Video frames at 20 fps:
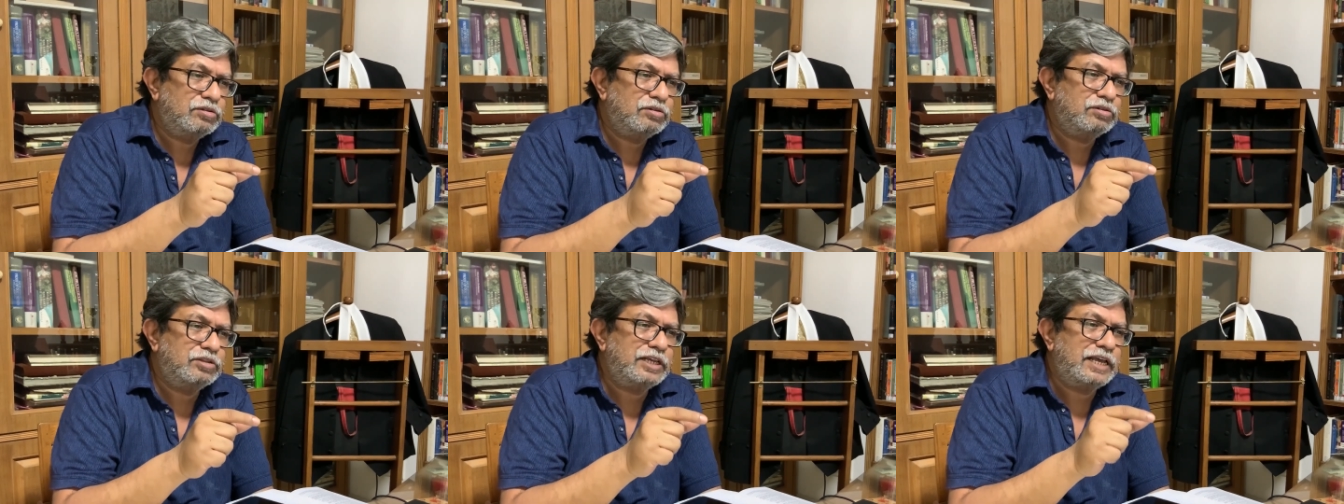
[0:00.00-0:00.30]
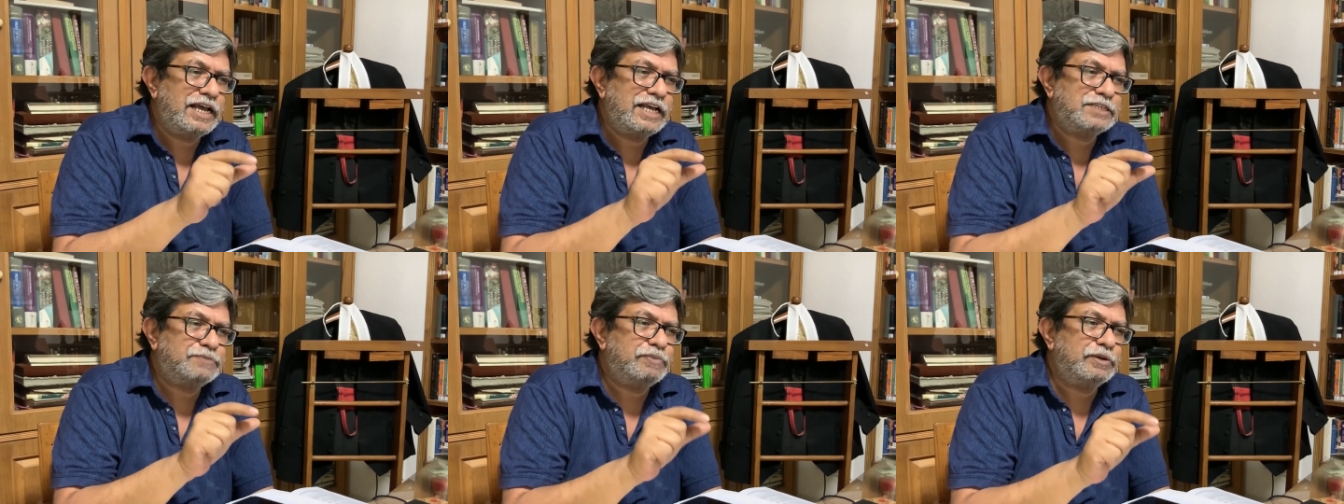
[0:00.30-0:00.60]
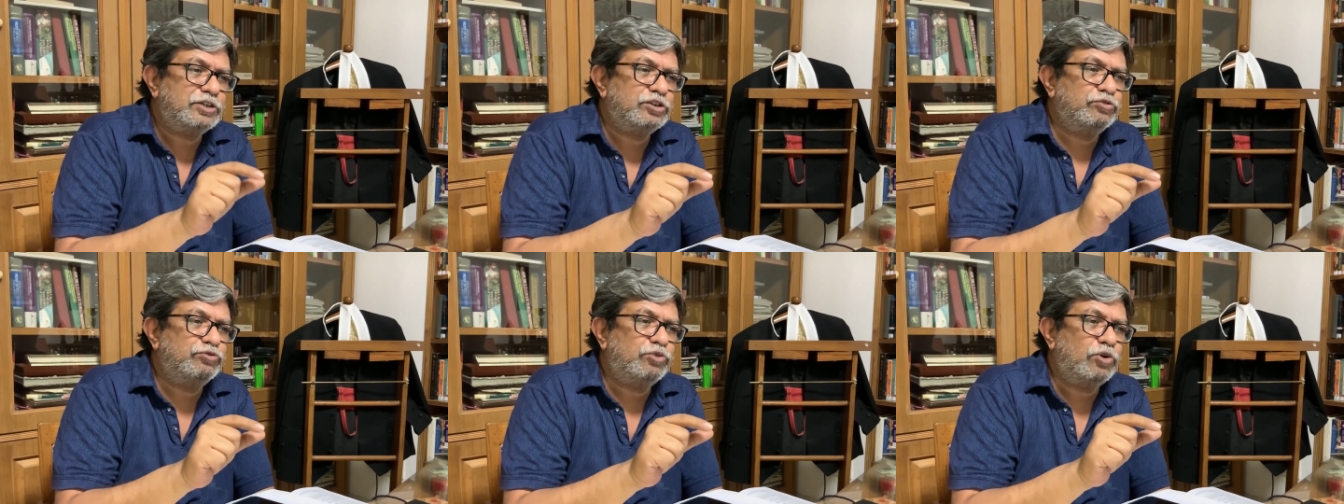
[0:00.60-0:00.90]
the
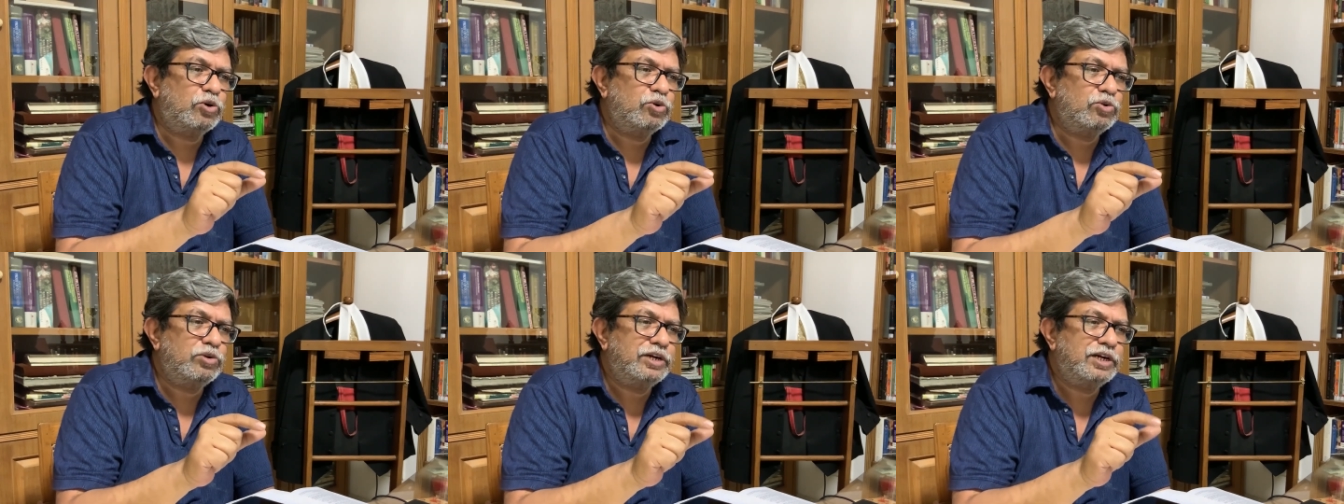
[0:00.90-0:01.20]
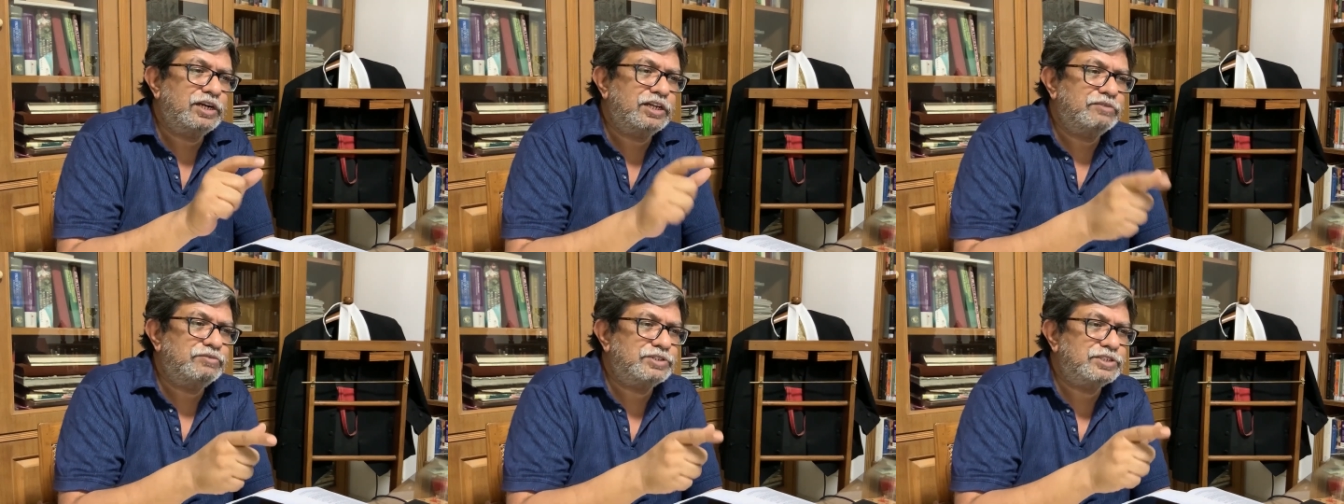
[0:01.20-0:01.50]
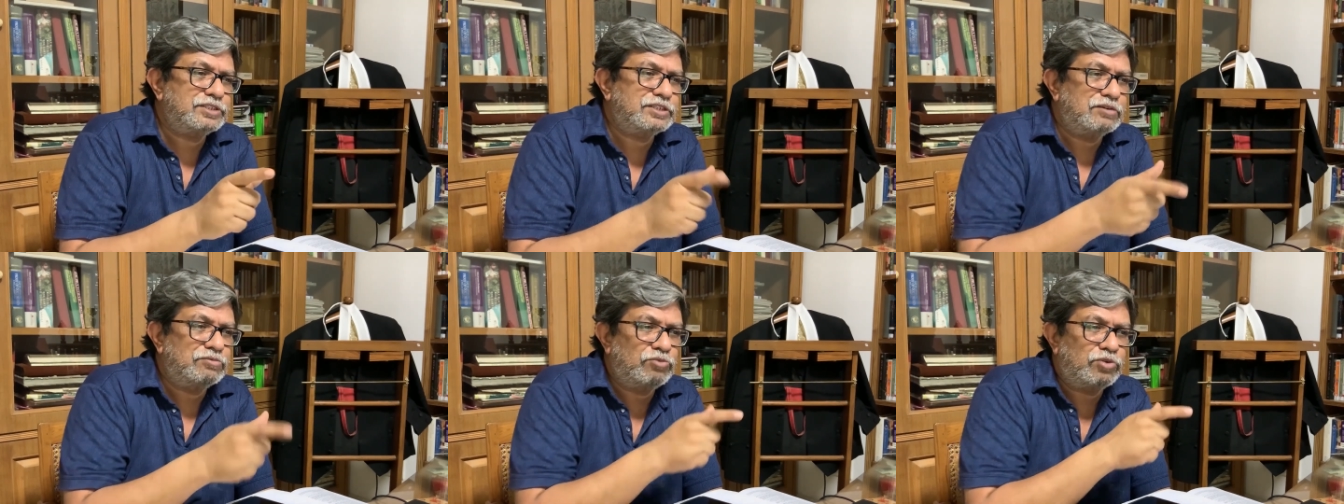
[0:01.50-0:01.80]
aspect of fraudulently which
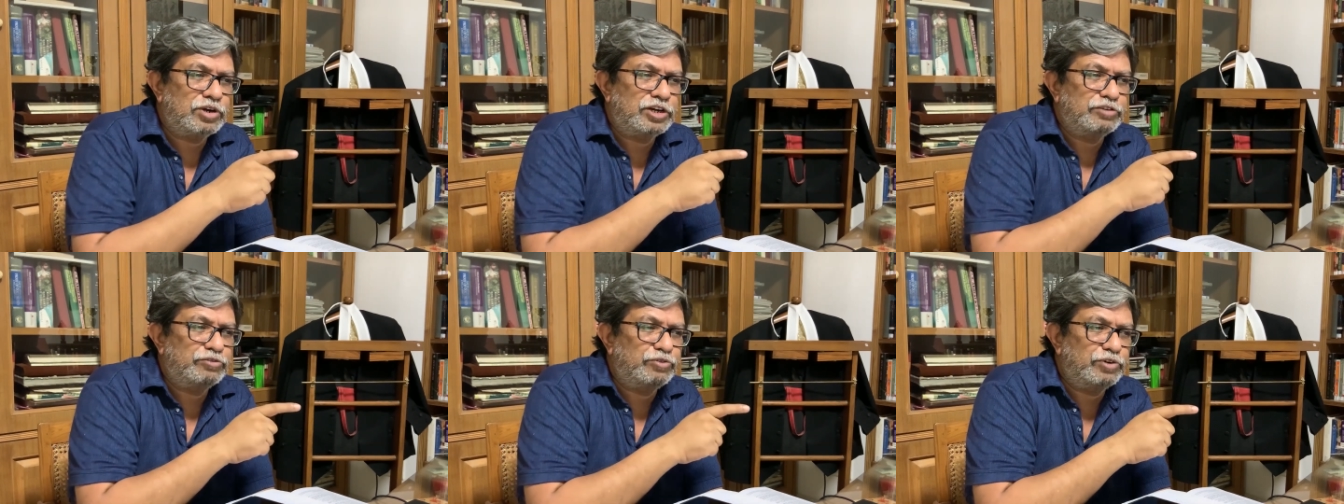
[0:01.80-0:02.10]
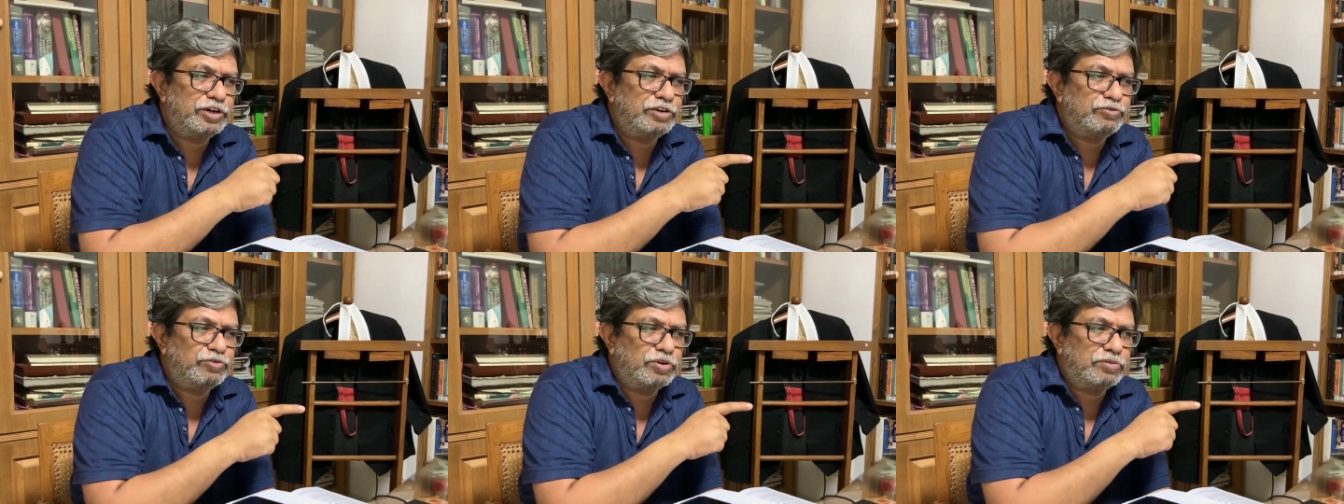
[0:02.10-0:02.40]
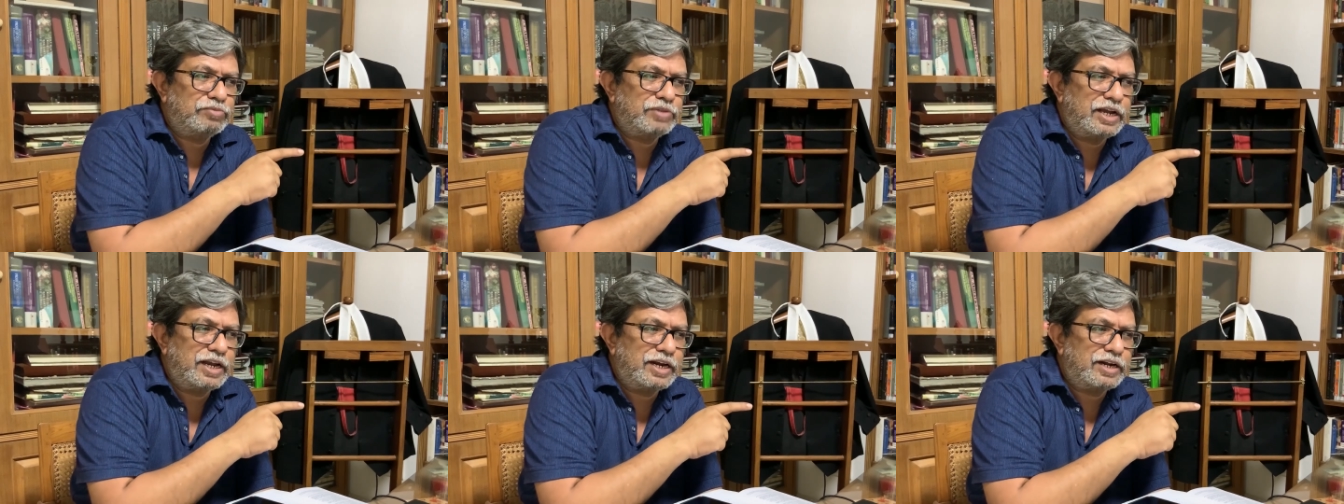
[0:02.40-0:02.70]
is somewhat different from
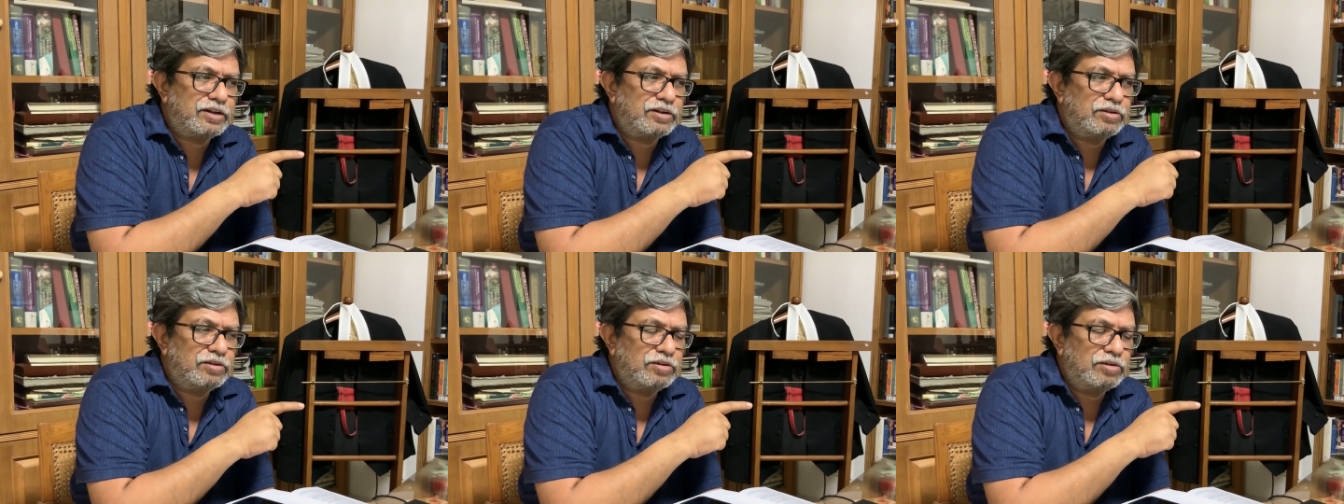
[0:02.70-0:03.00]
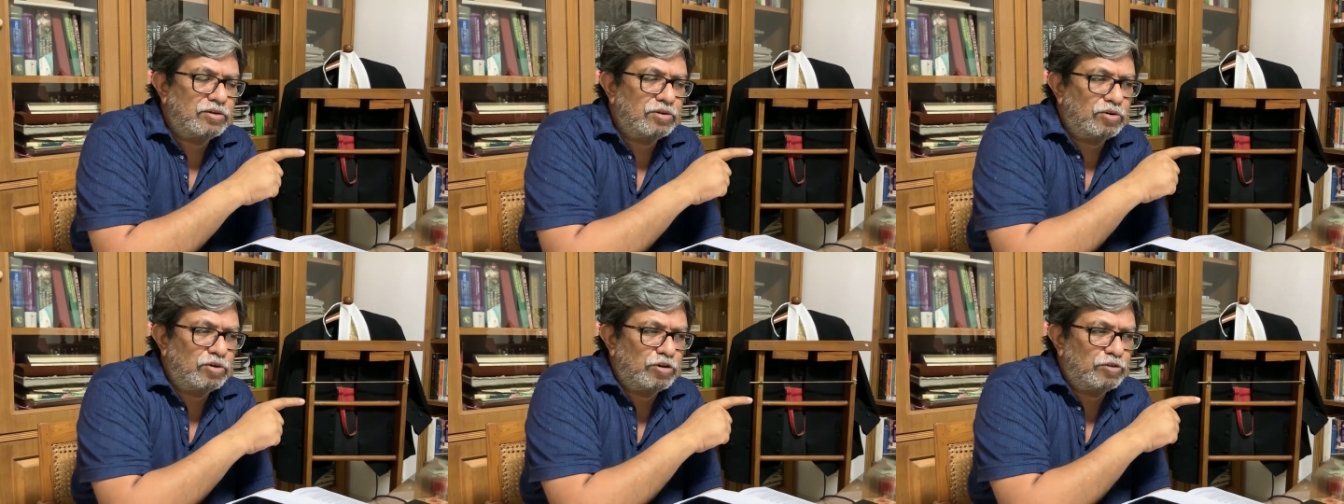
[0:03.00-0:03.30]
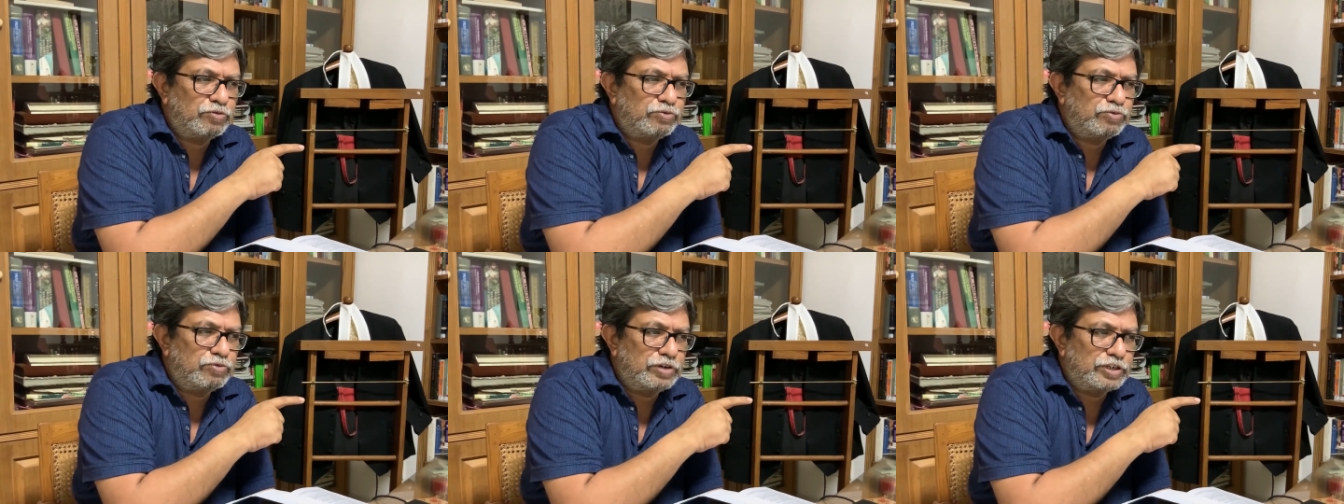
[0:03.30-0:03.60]
that
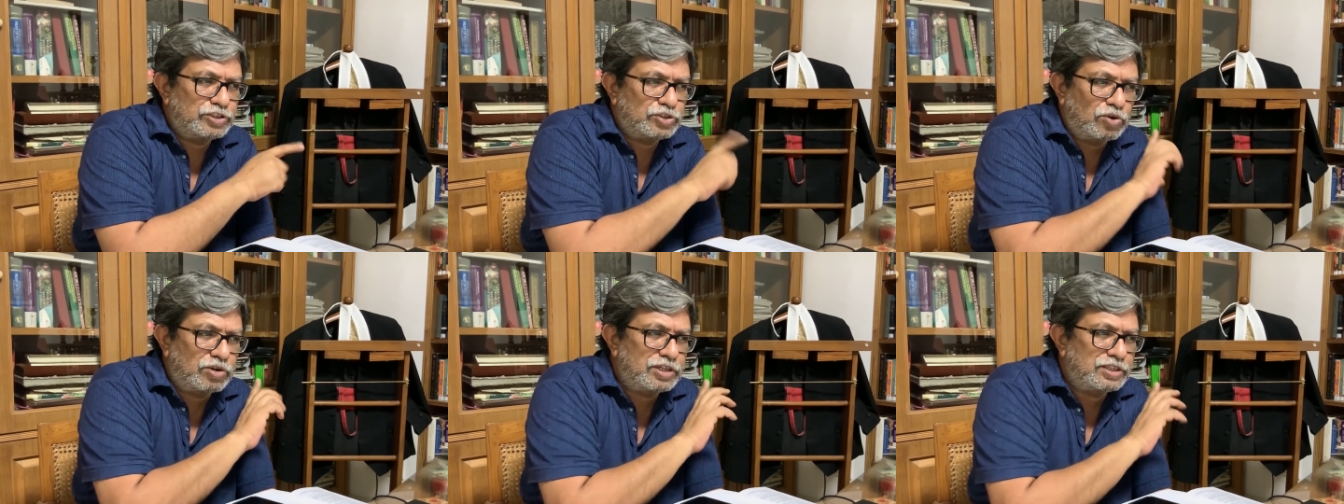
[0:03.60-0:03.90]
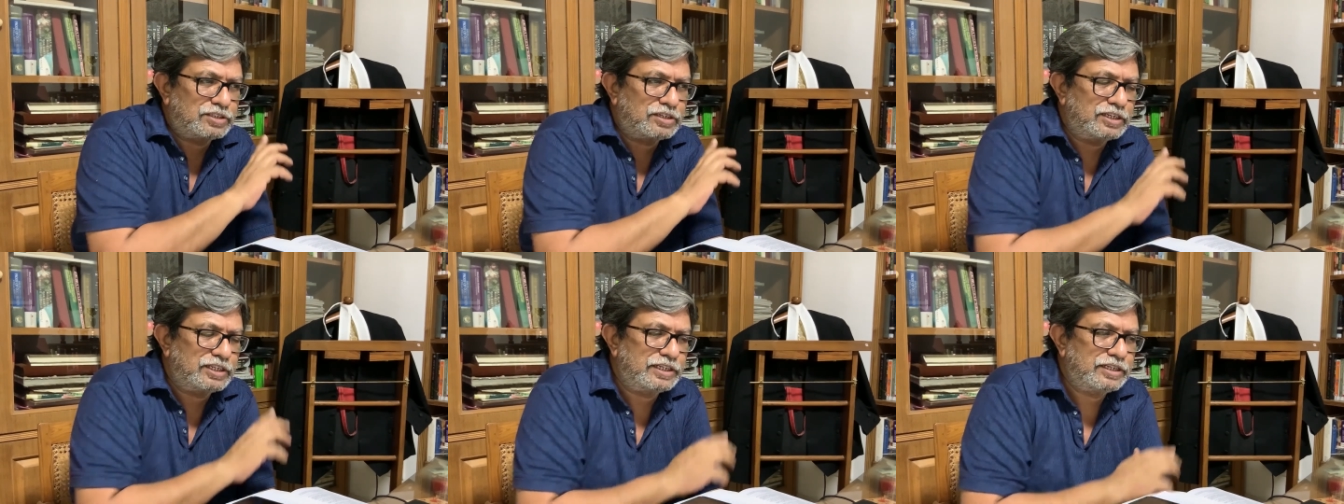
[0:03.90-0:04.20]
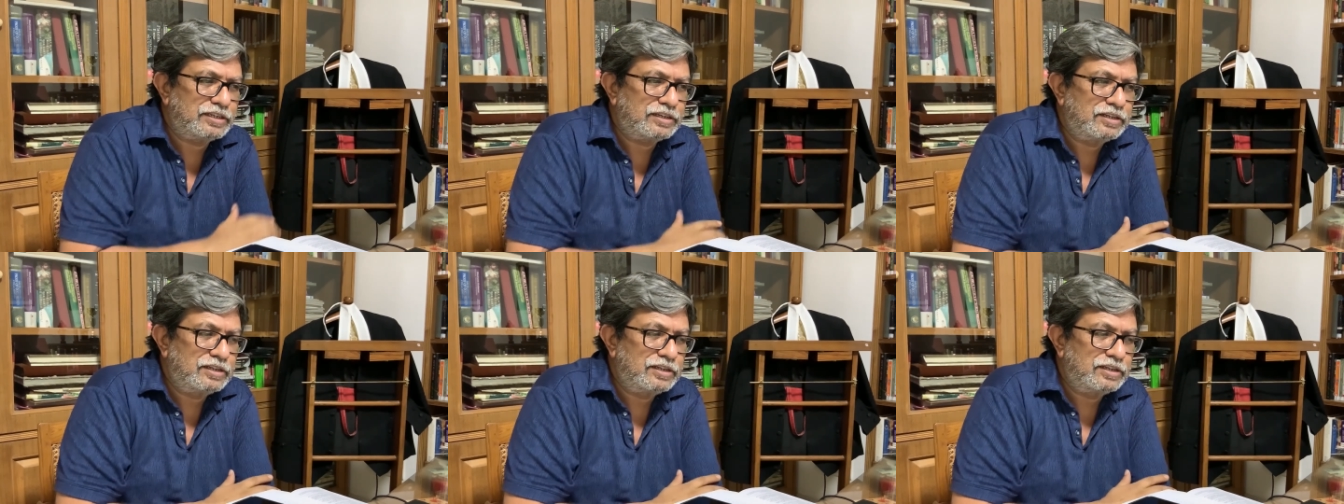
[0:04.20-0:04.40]
of dishonestly